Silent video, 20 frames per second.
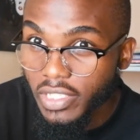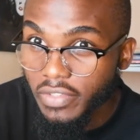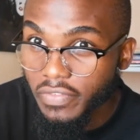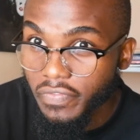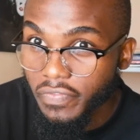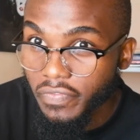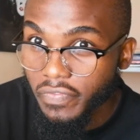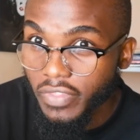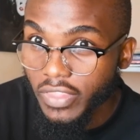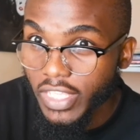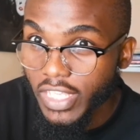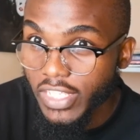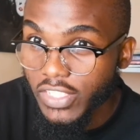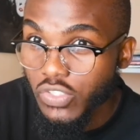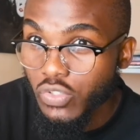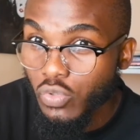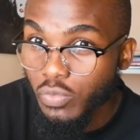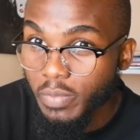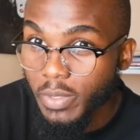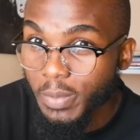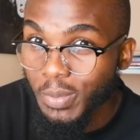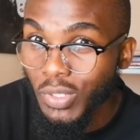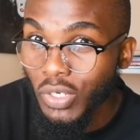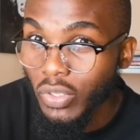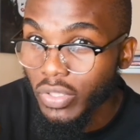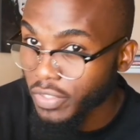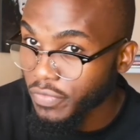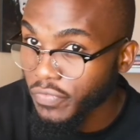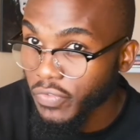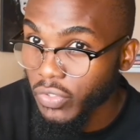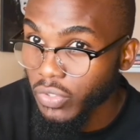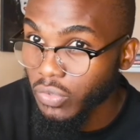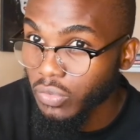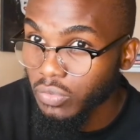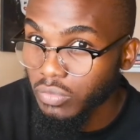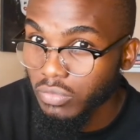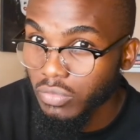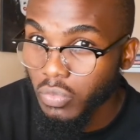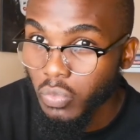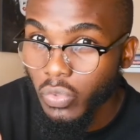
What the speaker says: if there are two people on the photo.